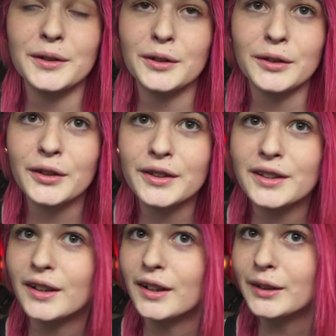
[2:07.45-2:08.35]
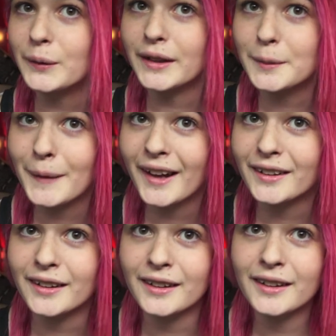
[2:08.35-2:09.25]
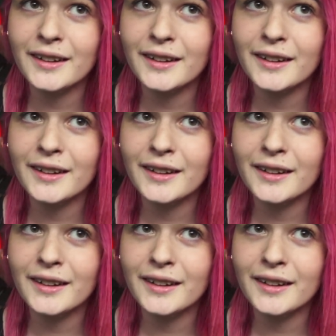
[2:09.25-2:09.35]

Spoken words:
your looks aren't going to matter.